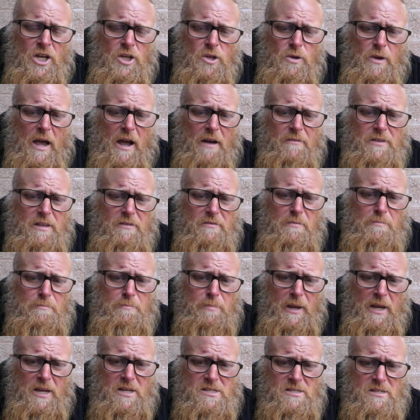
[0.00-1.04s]
you have to have a
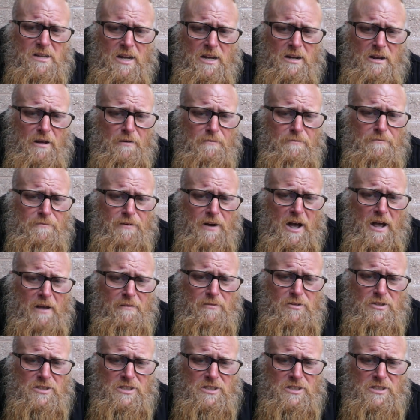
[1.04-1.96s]
baseline of five or